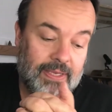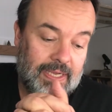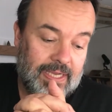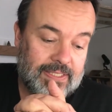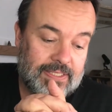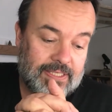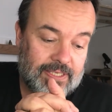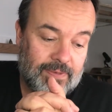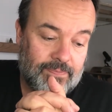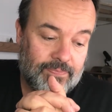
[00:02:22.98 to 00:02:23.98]

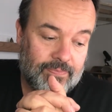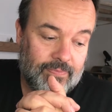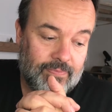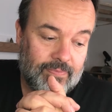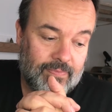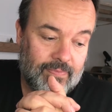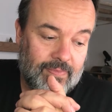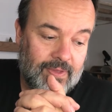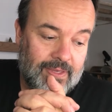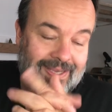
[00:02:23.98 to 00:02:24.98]
and
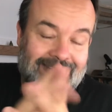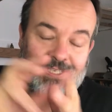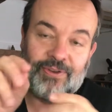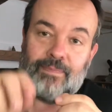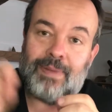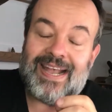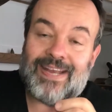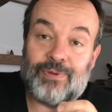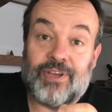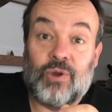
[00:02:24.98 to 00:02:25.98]
it's sort of
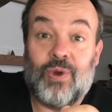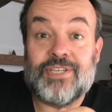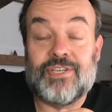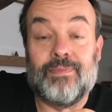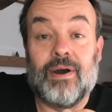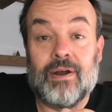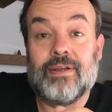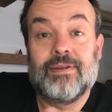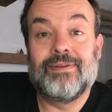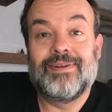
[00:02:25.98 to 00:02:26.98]
paired with a question
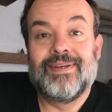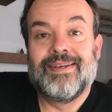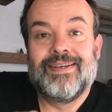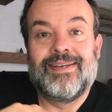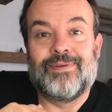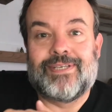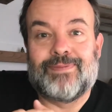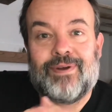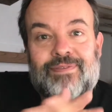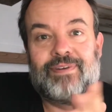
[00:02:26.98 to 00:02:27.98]
mark, which
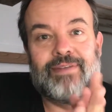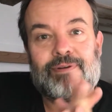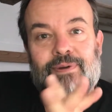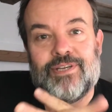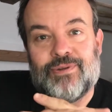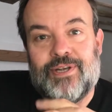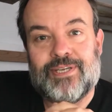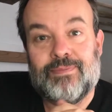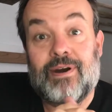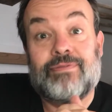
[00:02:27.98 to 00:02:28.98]
is my favourite
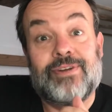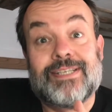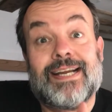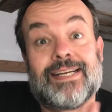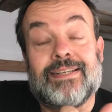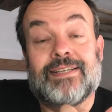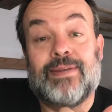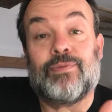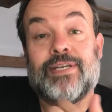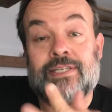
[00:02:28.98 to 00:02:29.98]
punctuation mark for exactly the
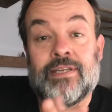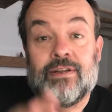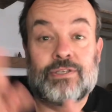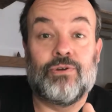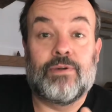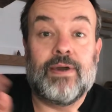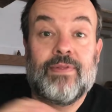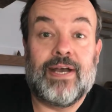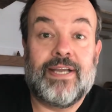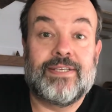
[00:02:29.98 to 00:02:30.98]
same reason, and I'll talk
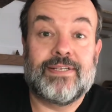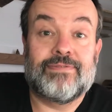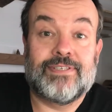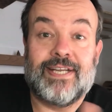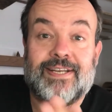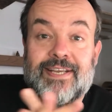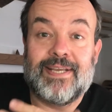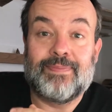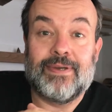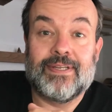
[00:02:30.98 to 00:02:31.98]
about that in a different
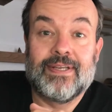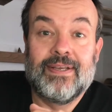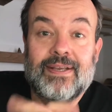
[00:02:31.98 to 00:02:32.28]
technique. But